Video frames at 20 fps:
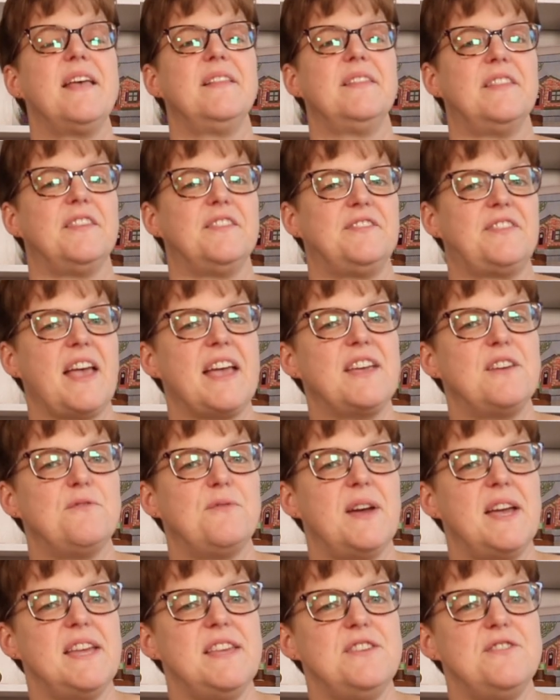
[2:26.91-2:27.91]
The second
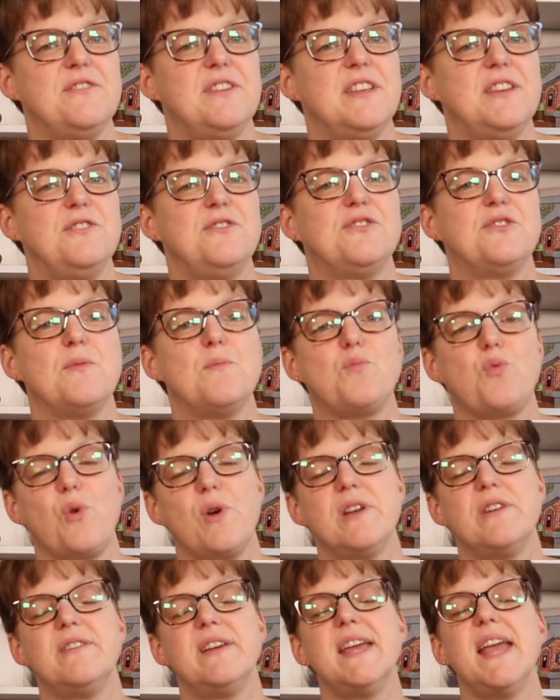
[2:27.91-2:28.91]
way you can use
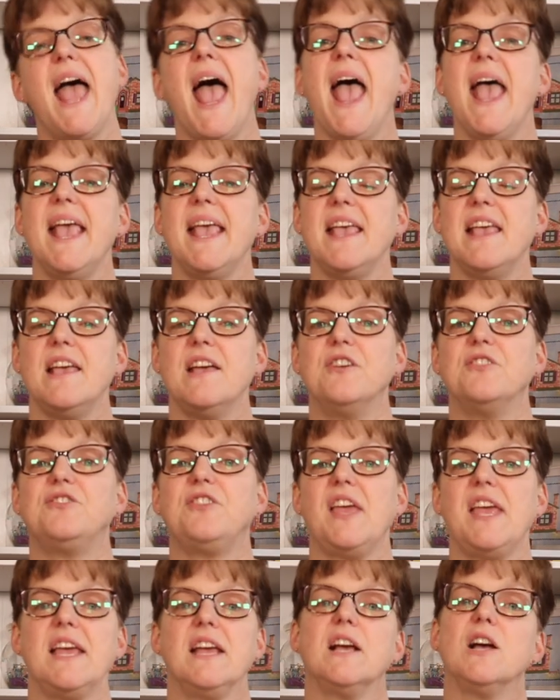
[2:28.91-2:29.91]
embroidery is
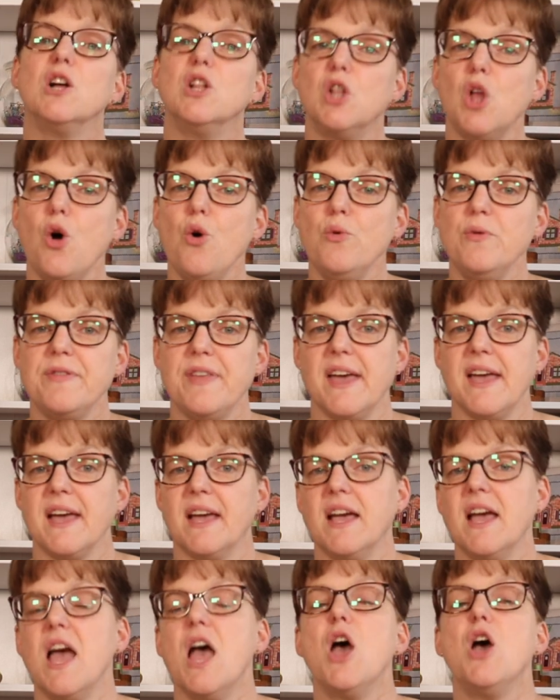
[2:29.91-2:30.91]
in
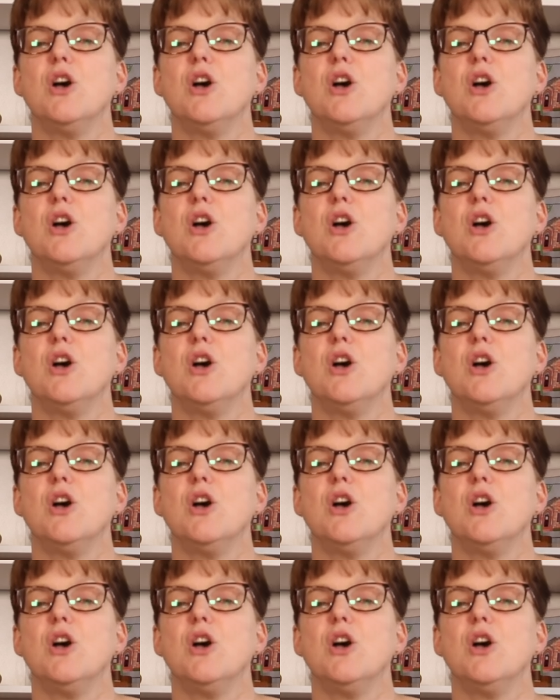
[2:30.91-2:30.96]
clothing.